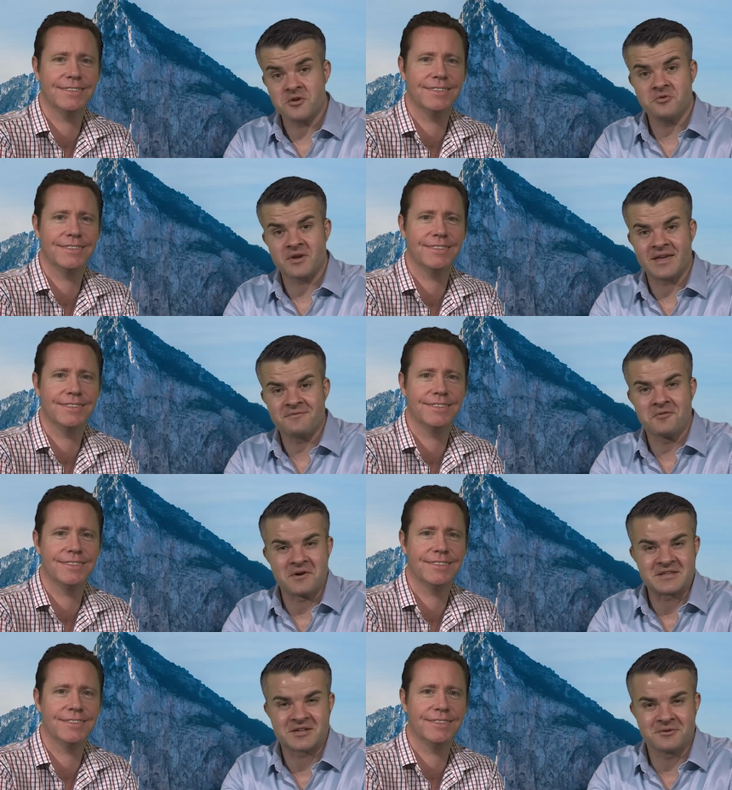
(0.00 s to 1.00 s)
Speaker 1: Are you looking
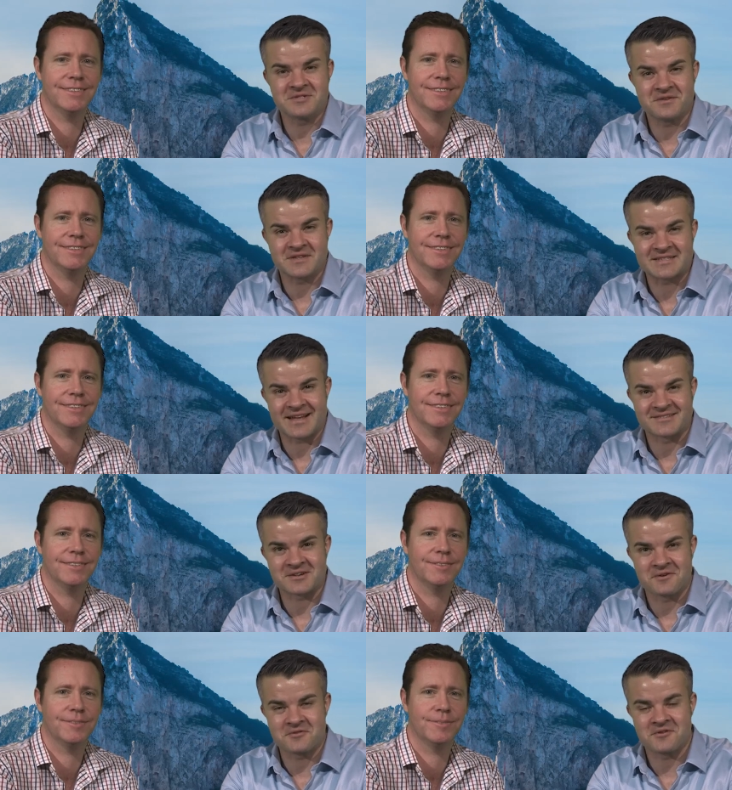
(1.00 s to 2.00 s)
for exclusive
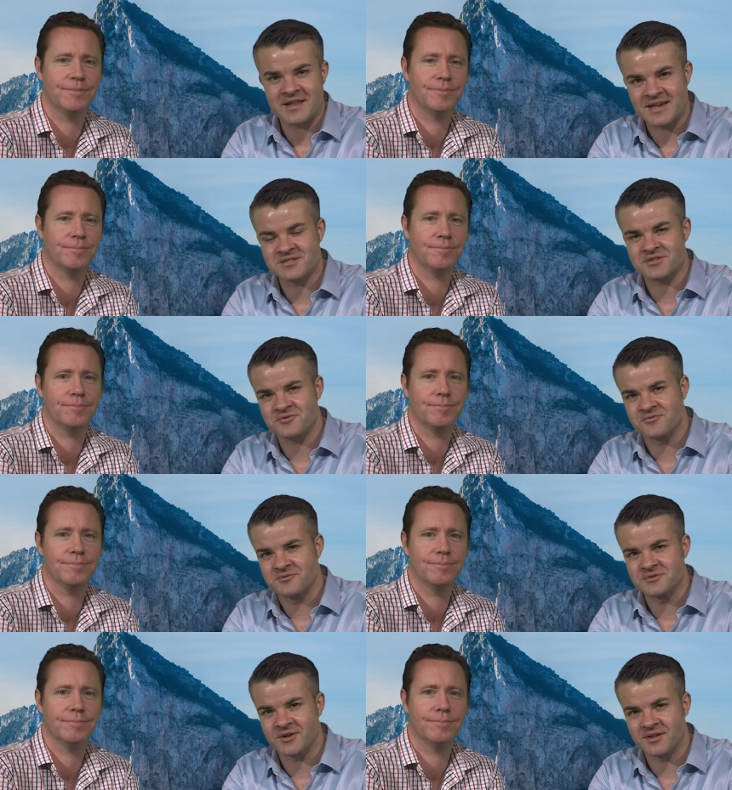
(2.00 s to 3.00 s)
discounts off your next
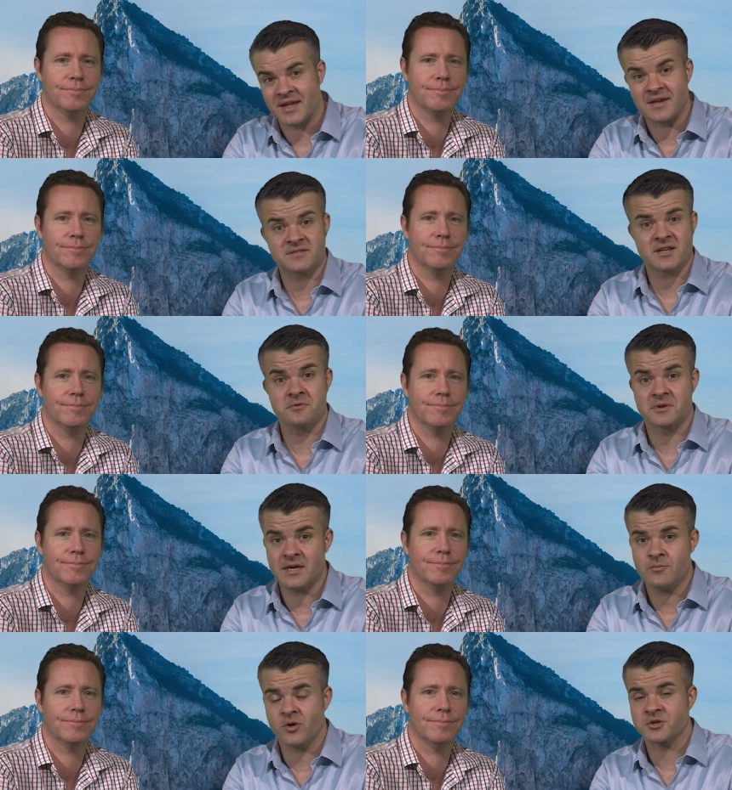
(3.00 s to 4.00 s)
cruise holiday? If so,
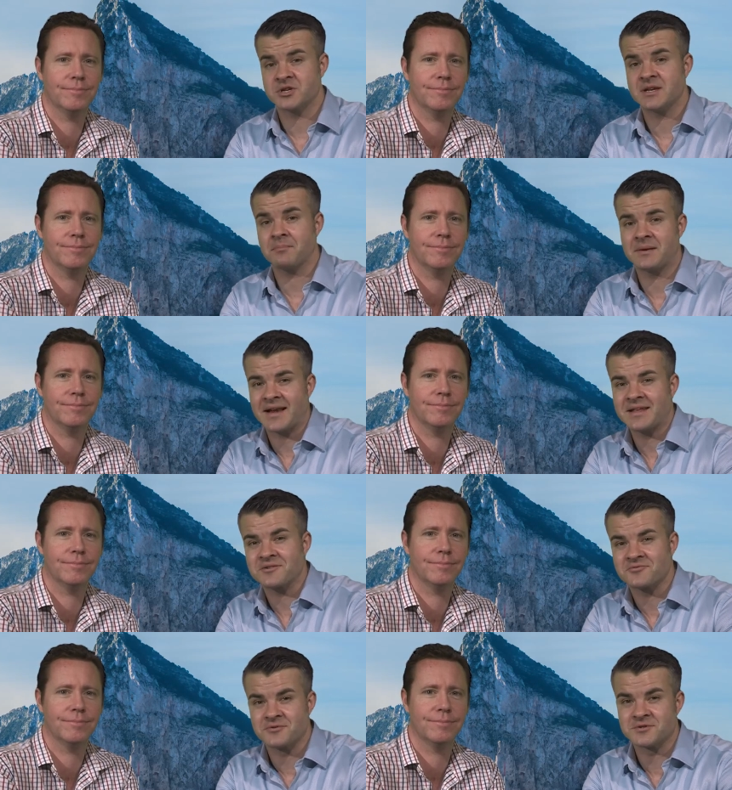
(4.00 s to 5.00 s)
keep watching
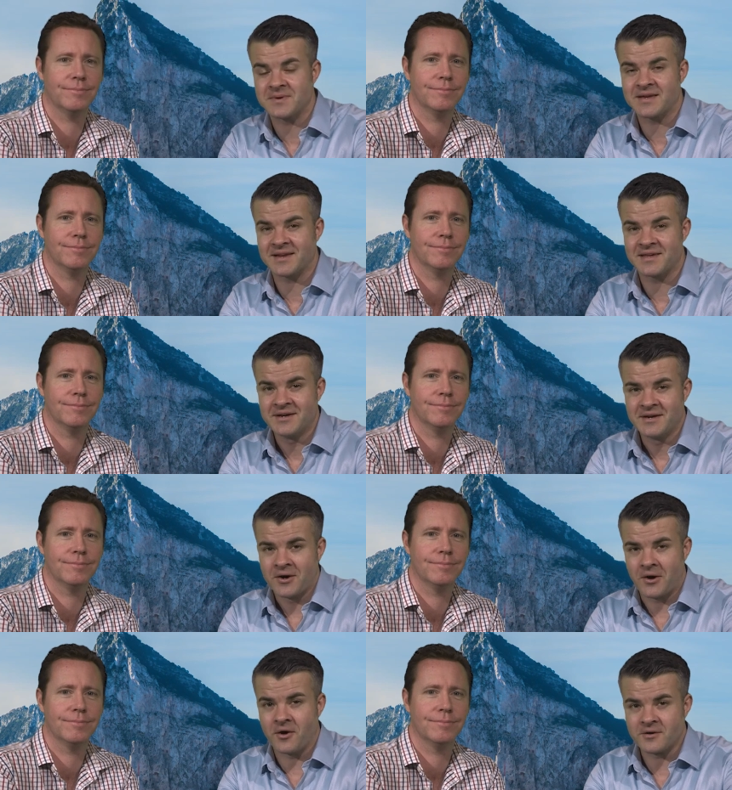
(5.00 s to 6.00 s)
Planet Cruise Weekly.
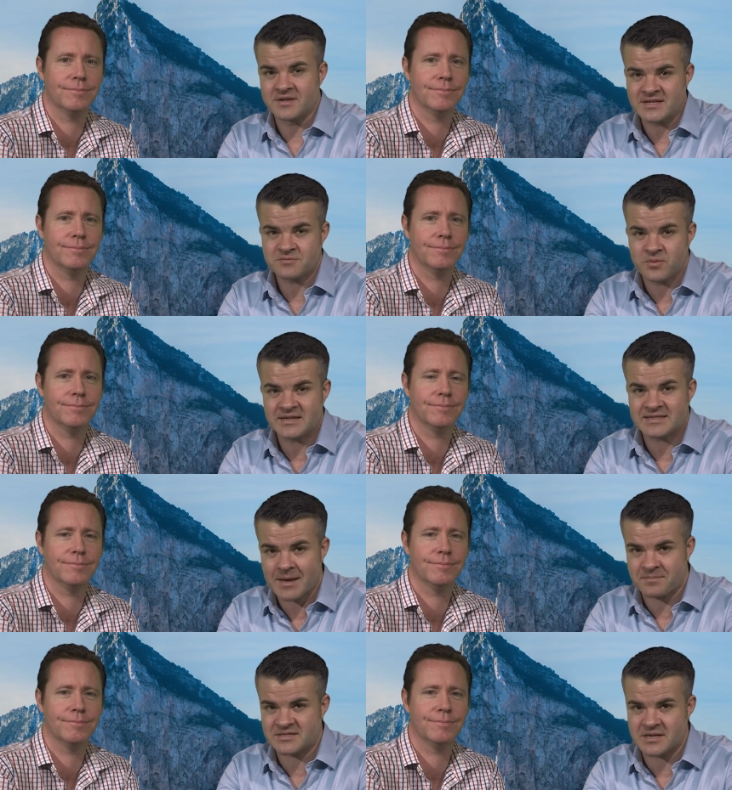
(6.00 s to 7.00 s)
On this
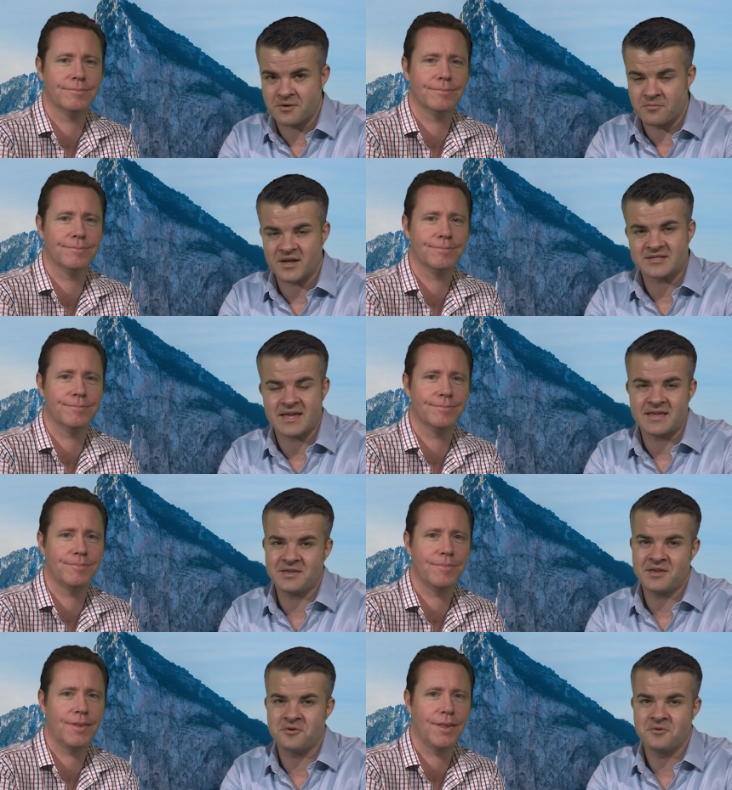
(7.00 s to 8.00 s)
week's episode, we are
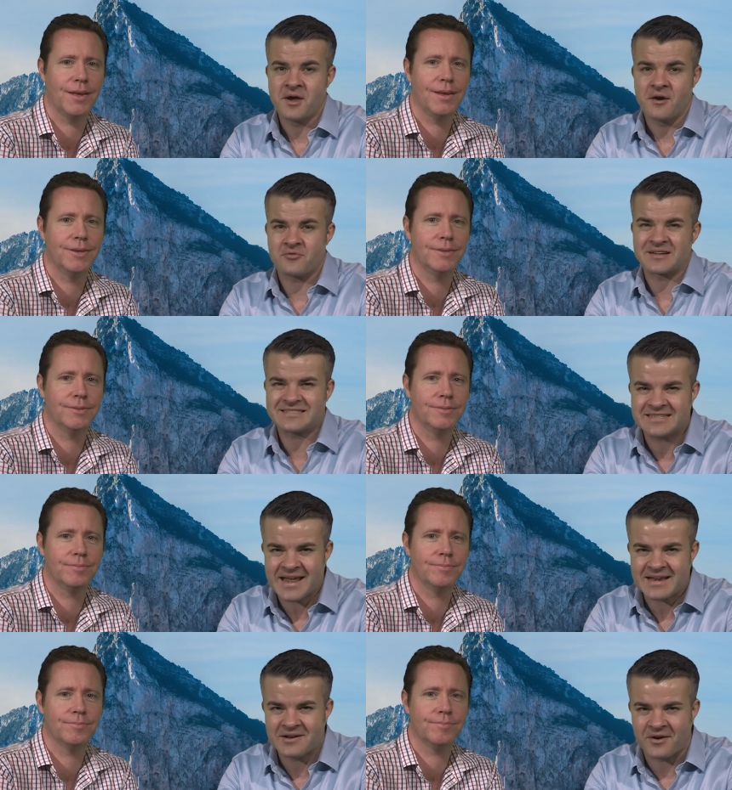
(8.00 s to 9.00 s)
taking you for a
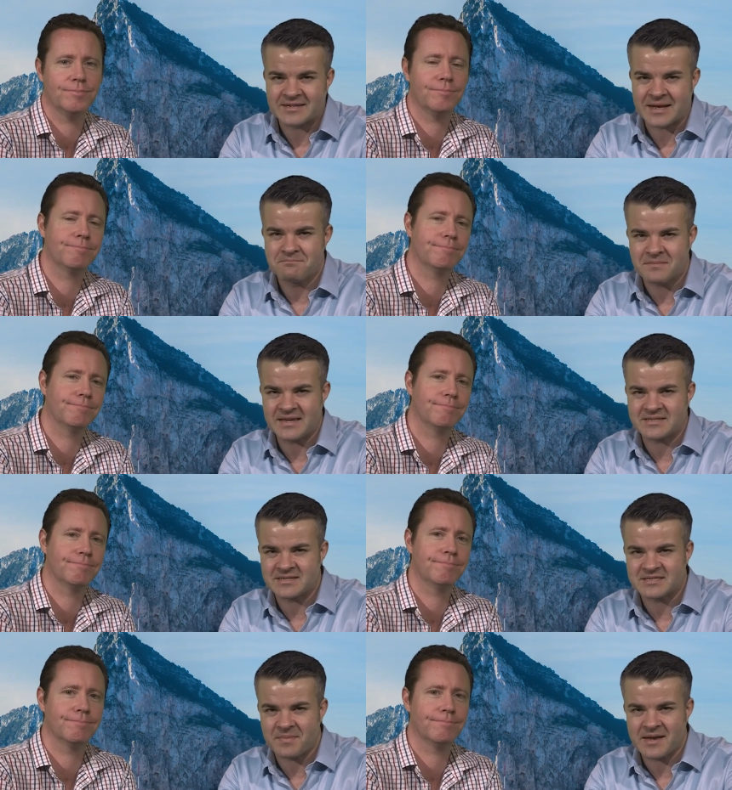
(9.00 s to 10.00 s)
10-night
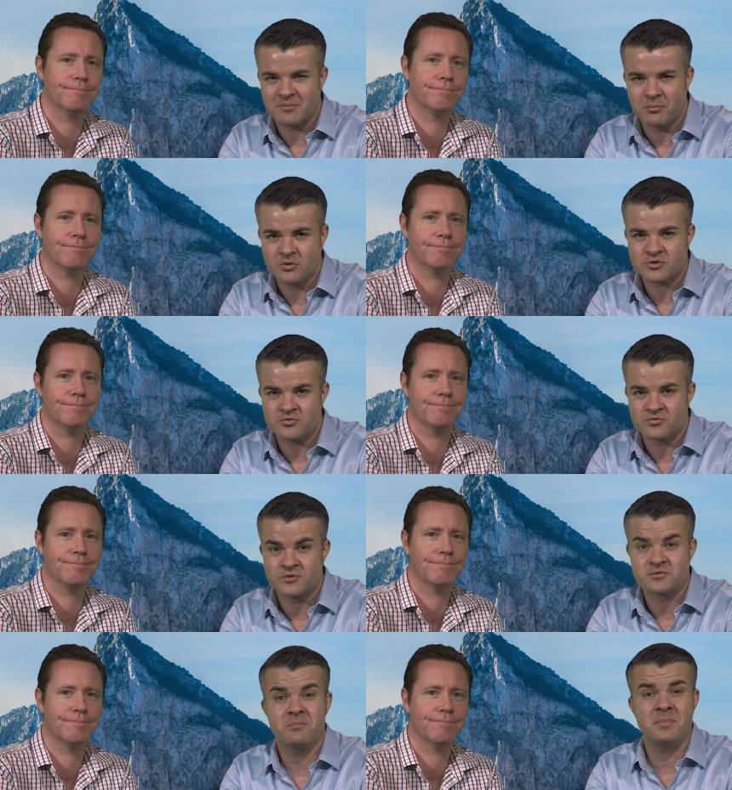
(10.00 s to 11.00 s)
amazing Spain and Portugal
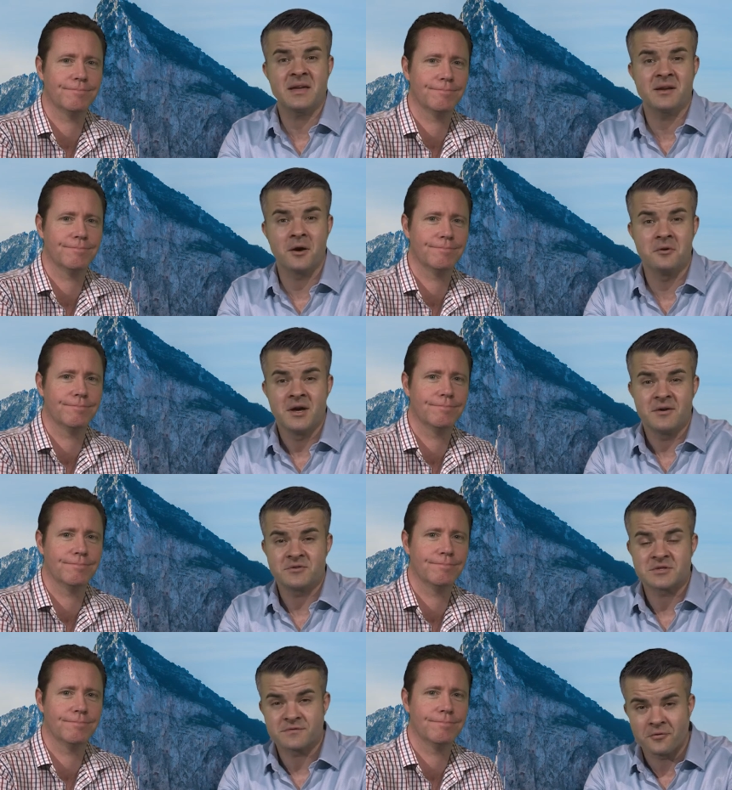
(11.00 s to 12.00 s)
cruise with P&O
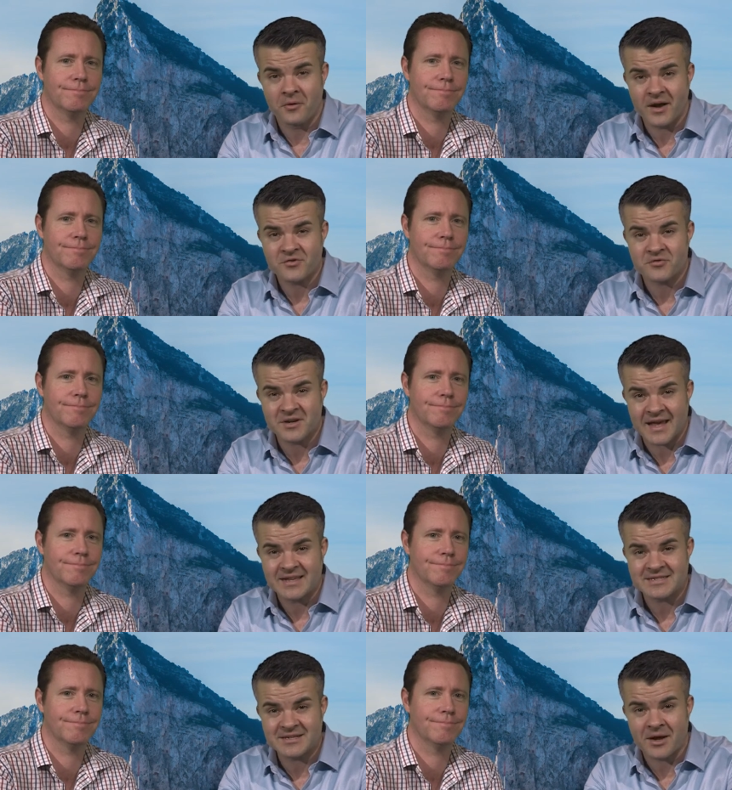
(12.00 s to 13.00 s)
for just
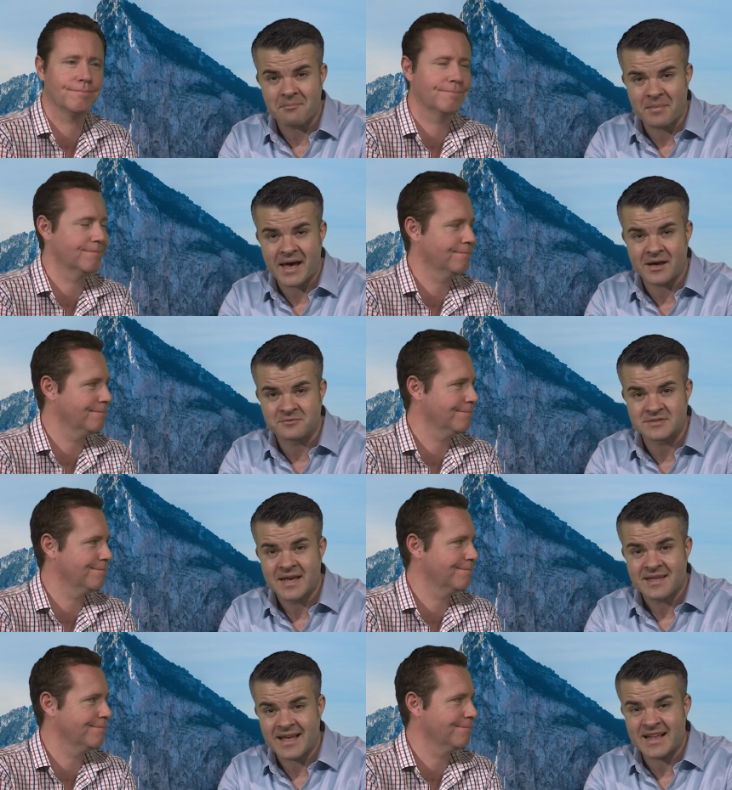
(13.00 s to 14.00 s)

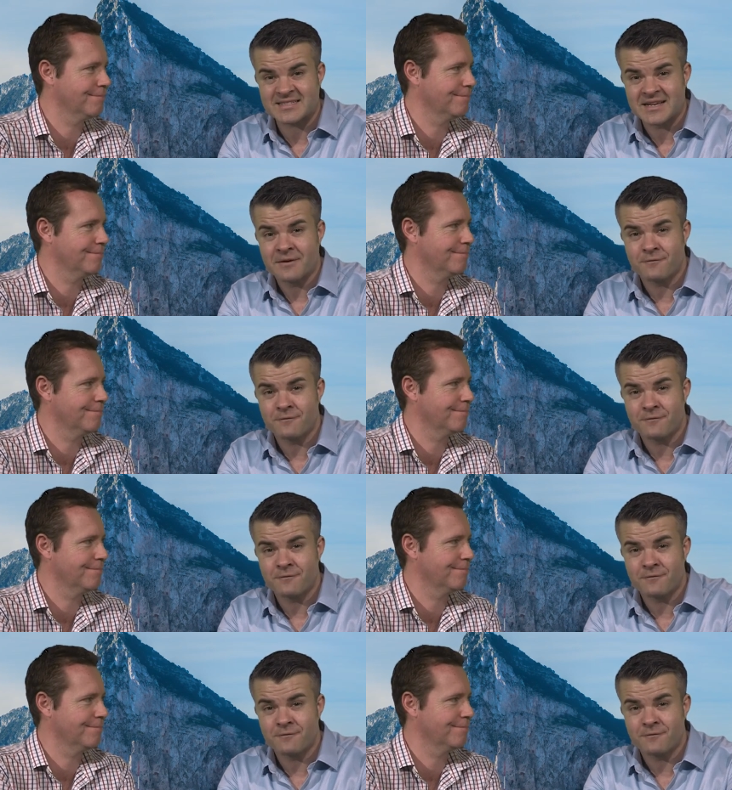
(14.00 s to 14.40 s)
£489. That's